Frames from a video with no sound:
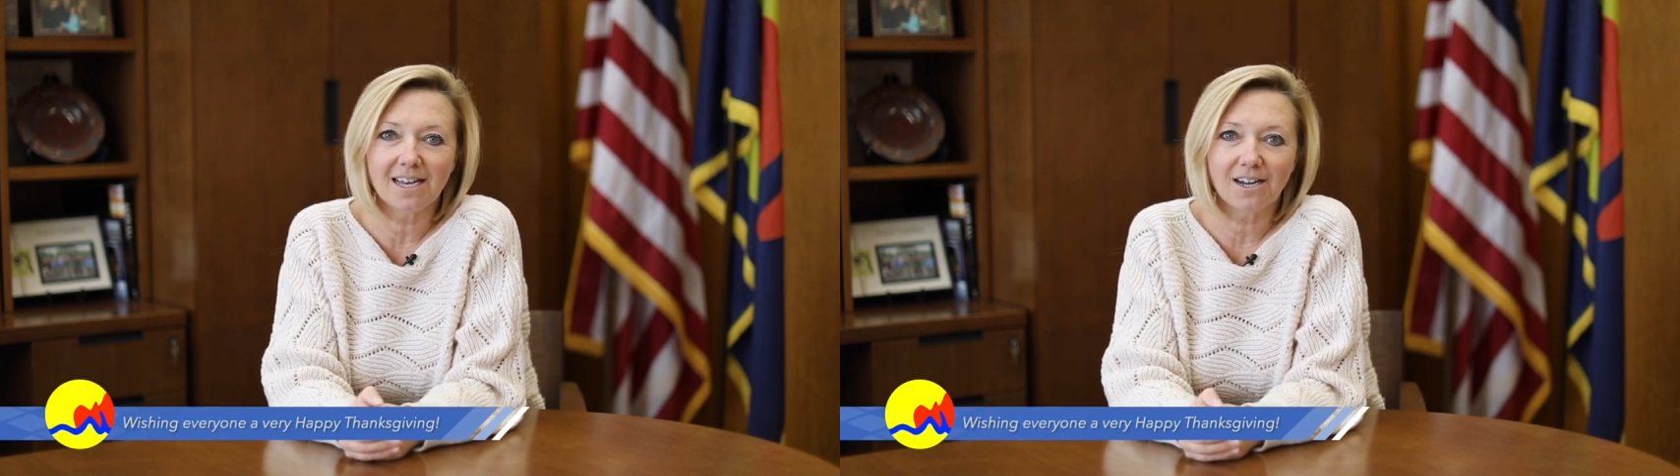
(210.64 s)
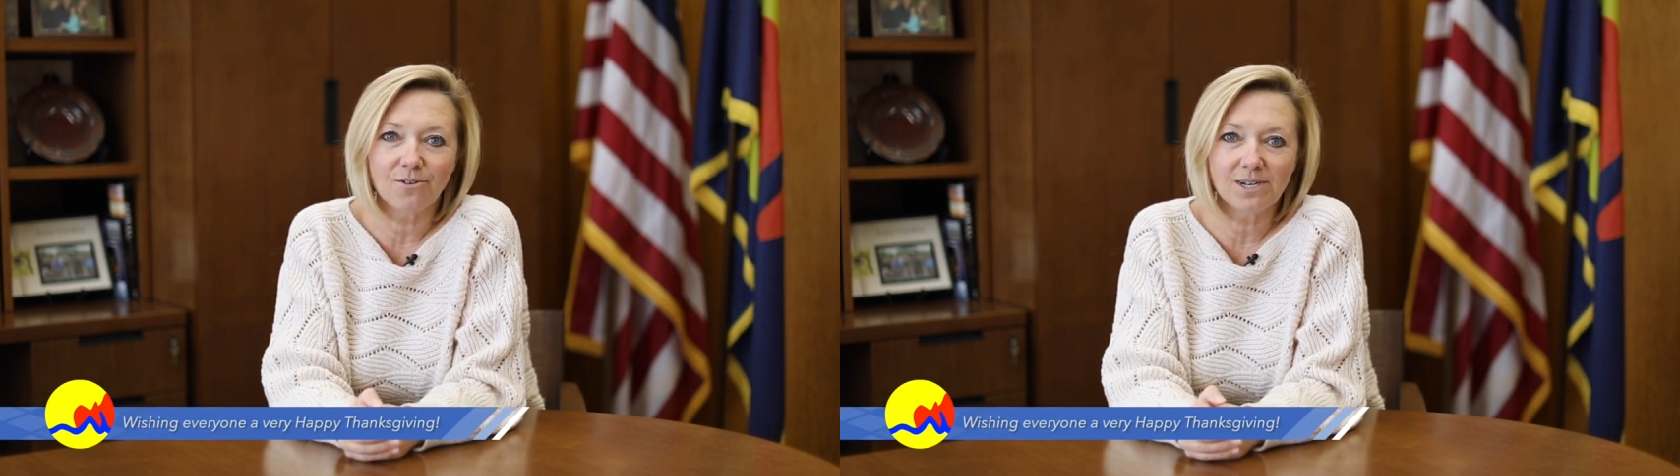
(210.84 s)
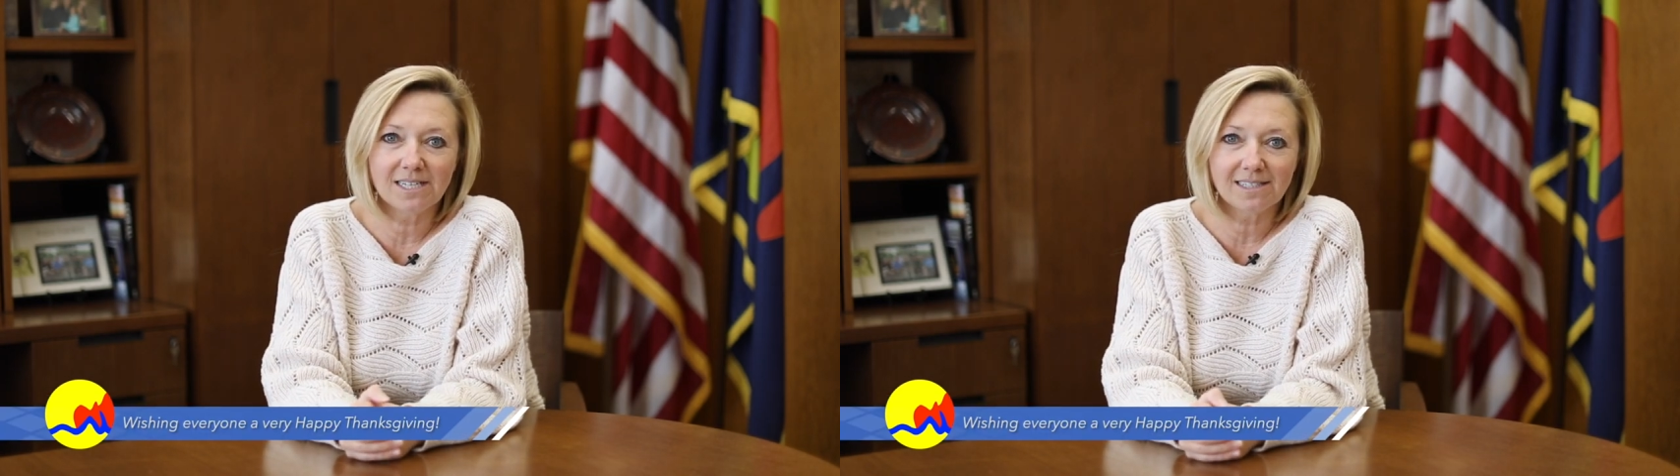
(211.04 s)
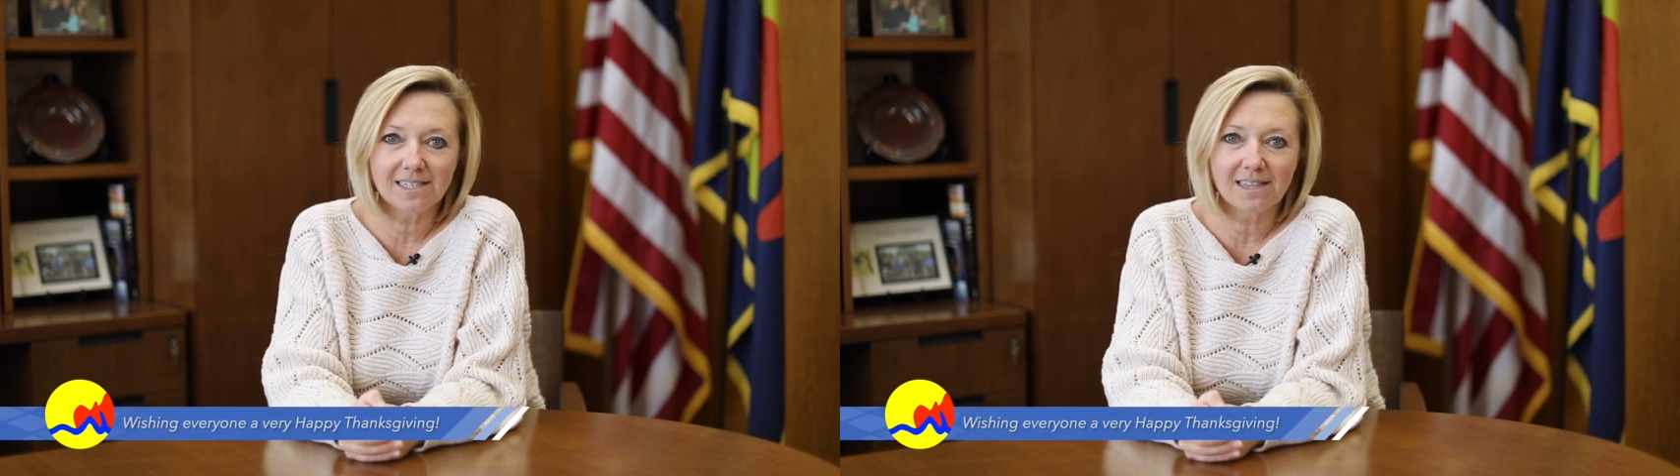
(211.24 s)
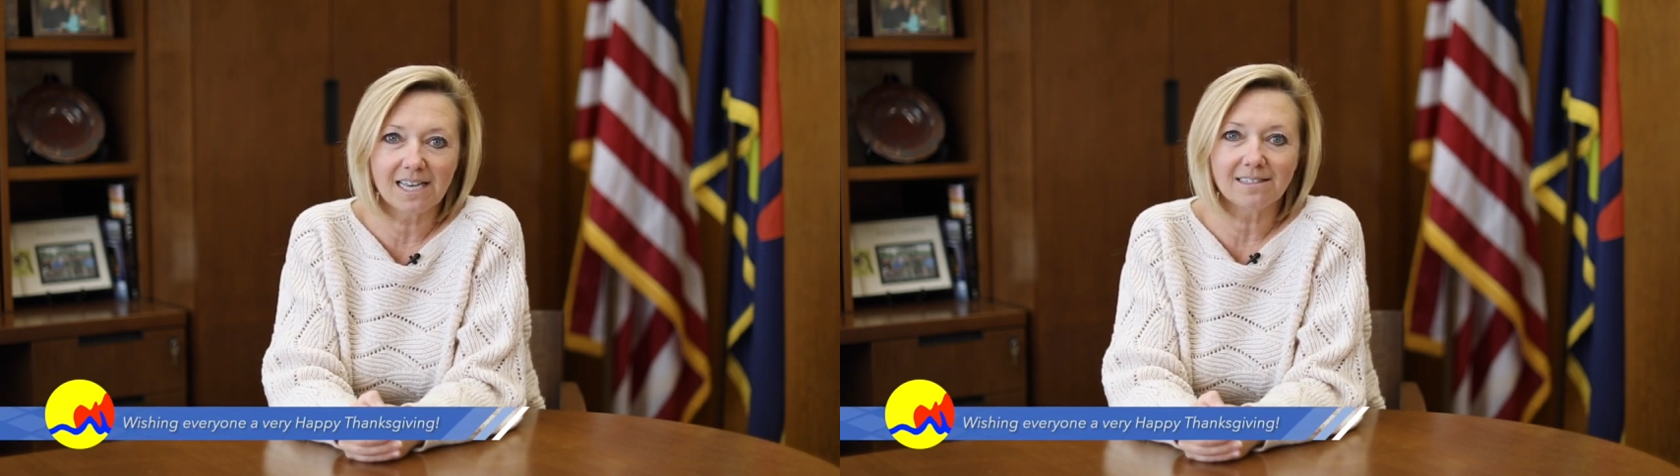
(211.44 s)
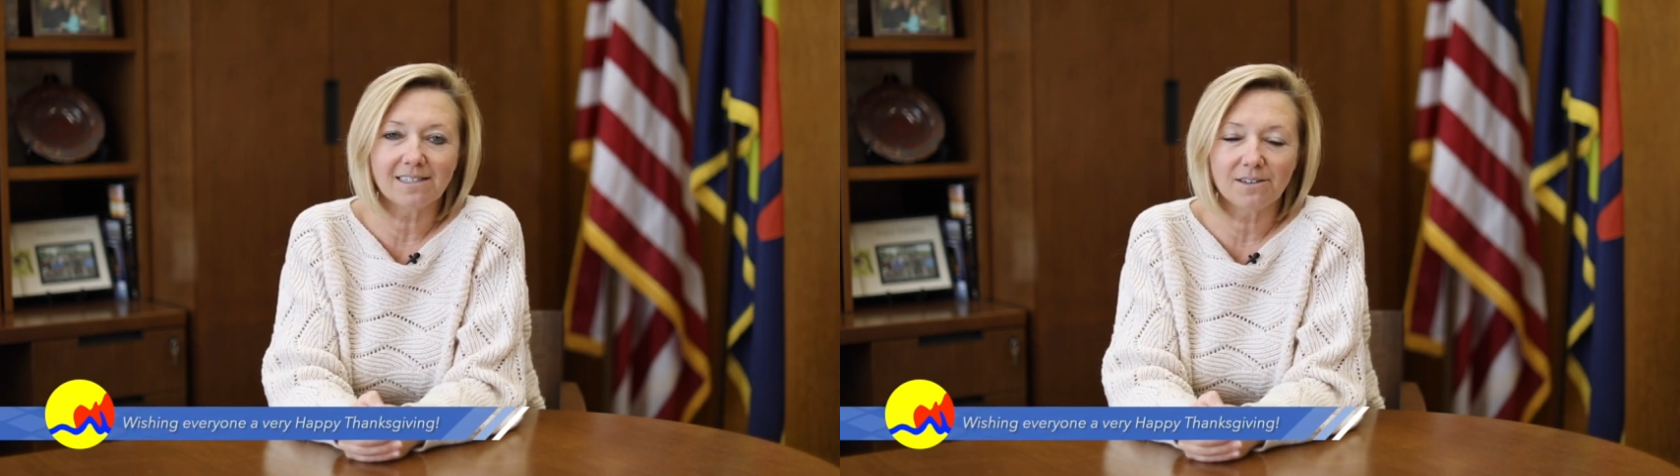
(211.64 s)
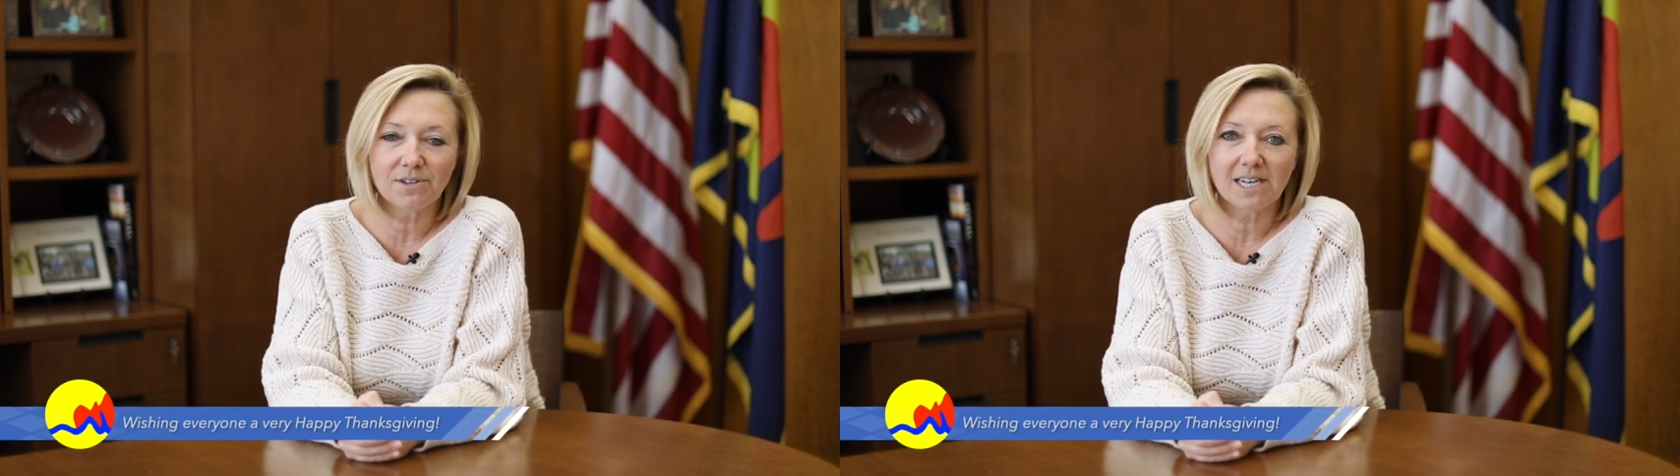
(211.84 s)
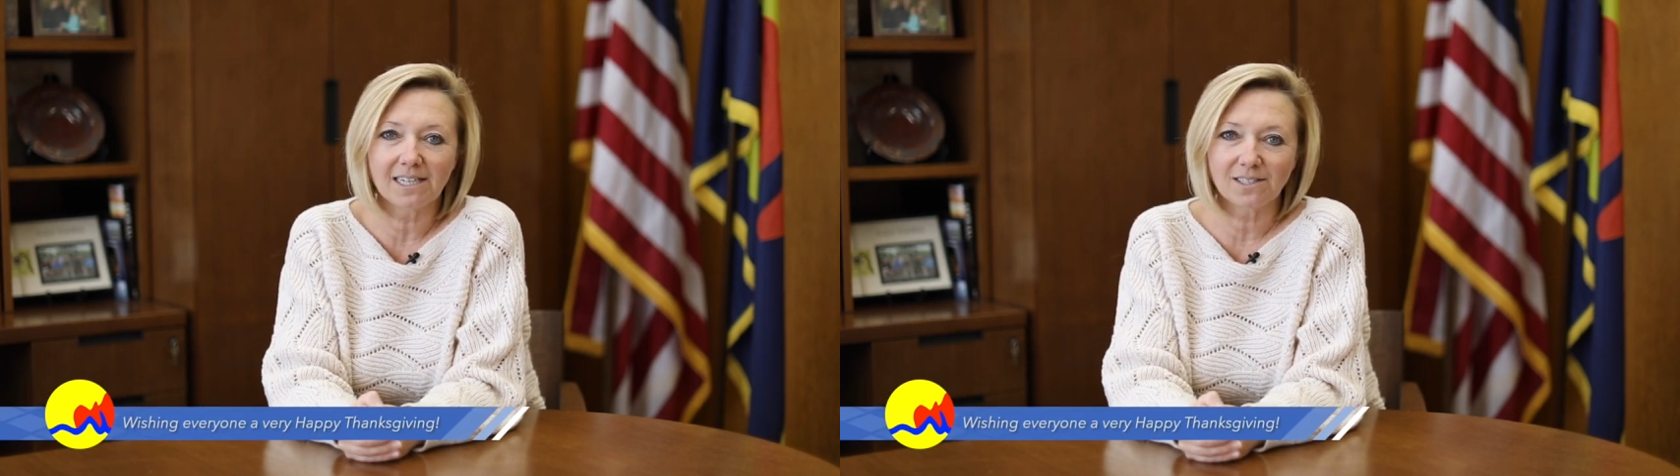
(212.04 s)
going into
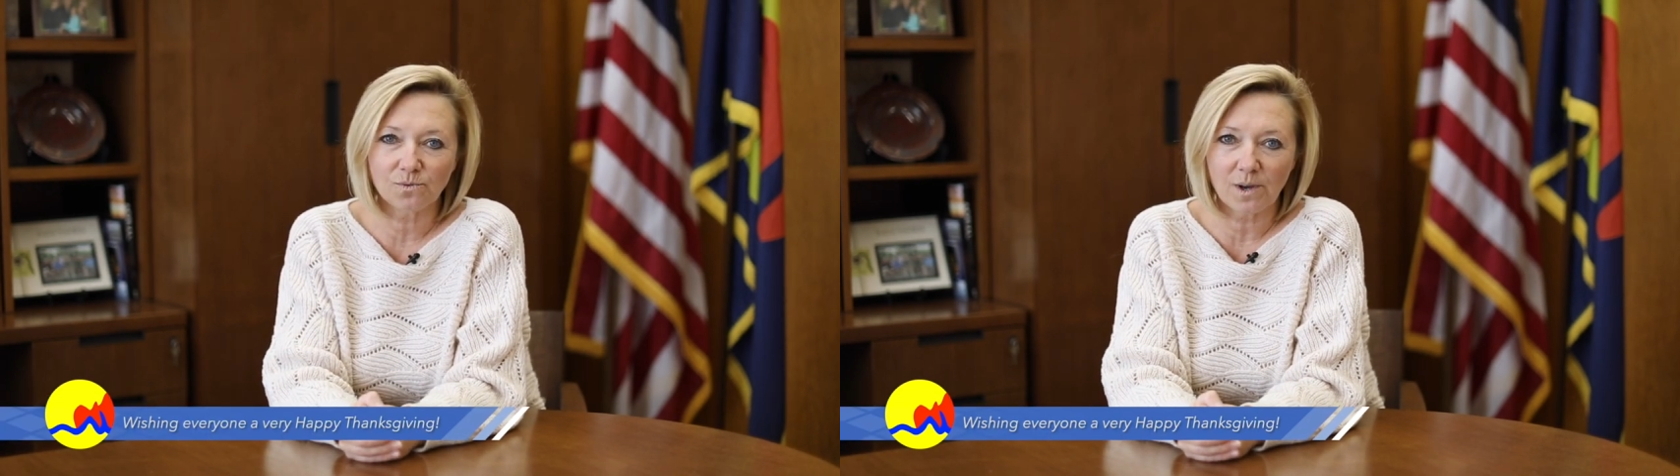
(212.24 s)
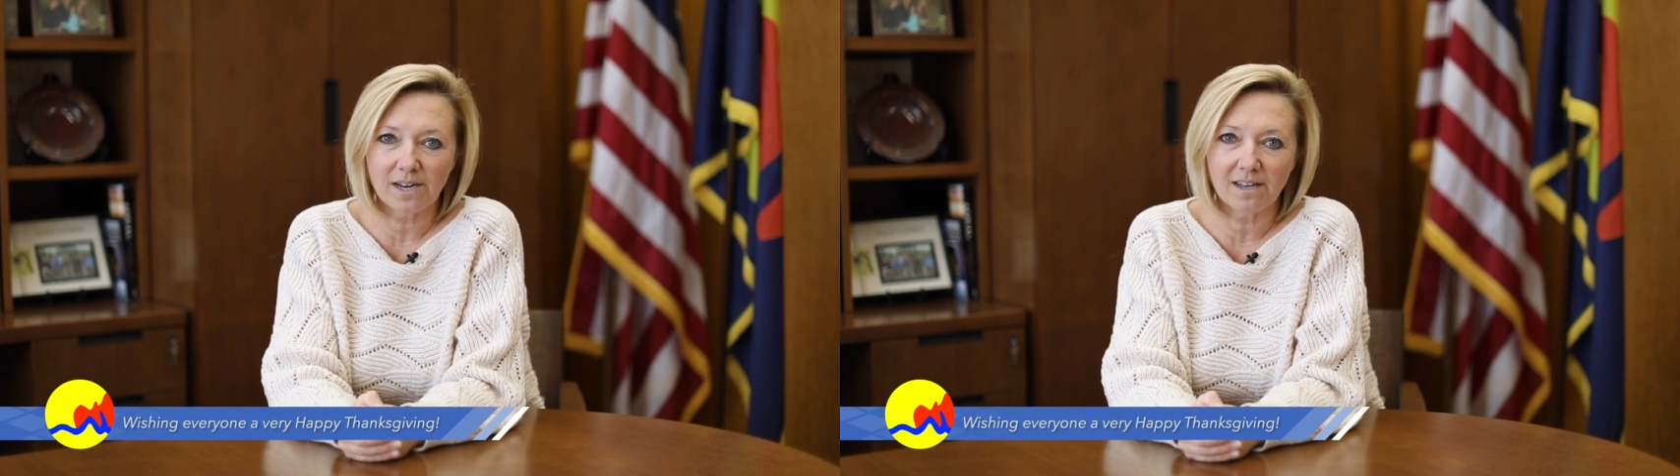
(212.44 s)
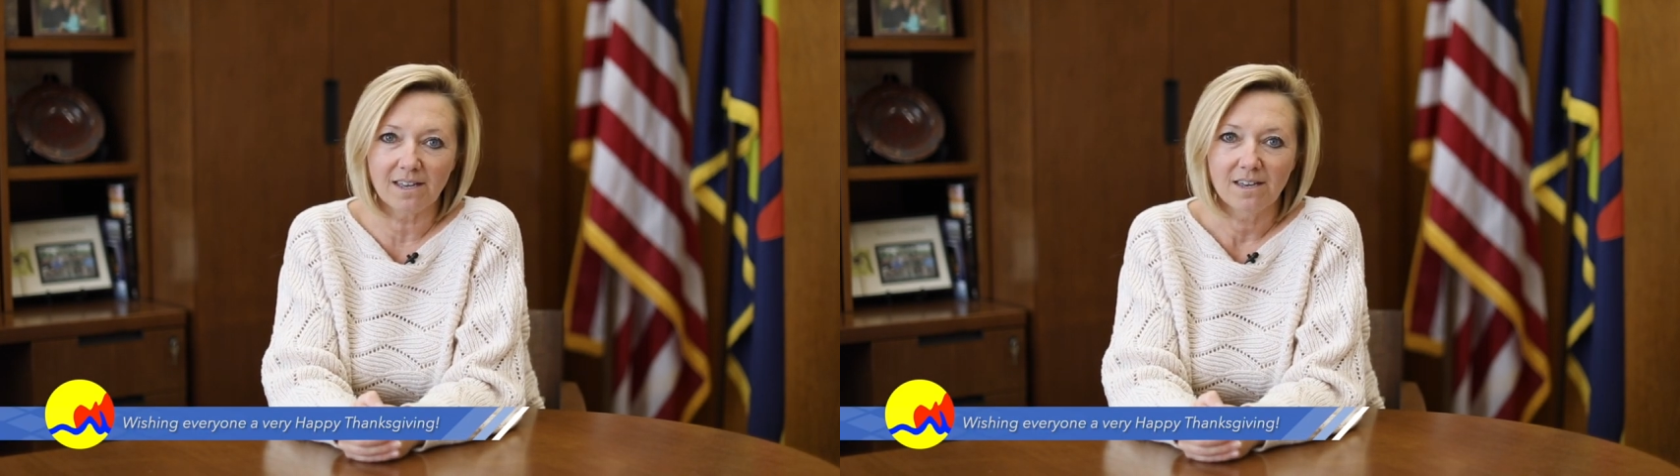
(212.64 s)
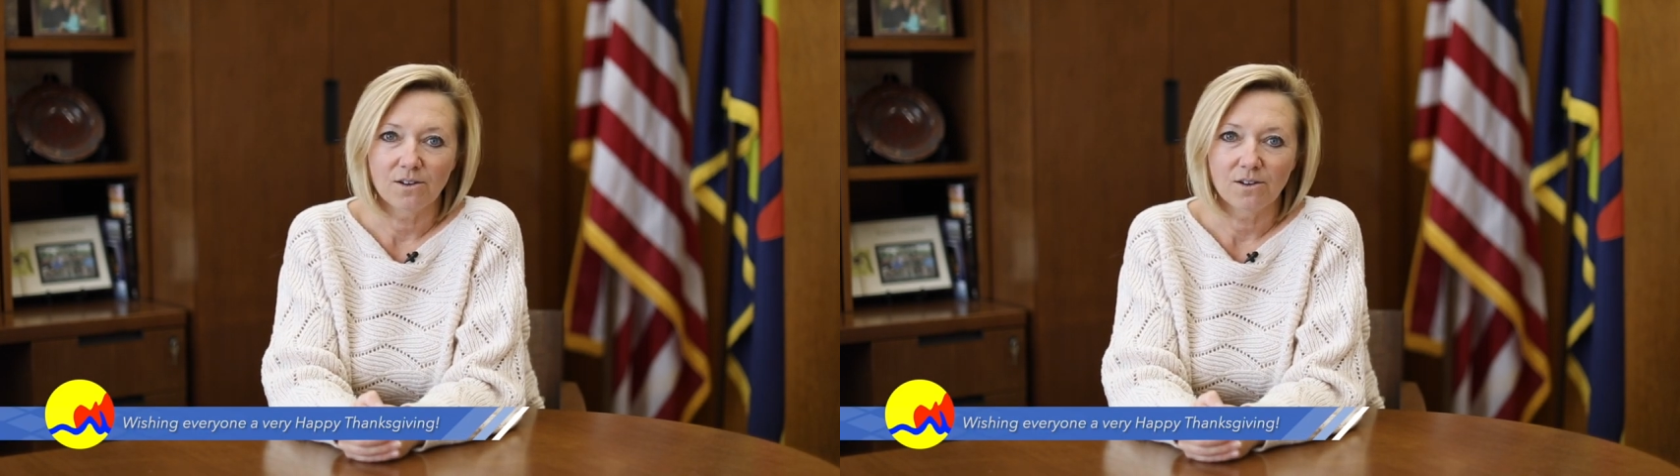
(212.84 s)
Thanksgiving, I just want to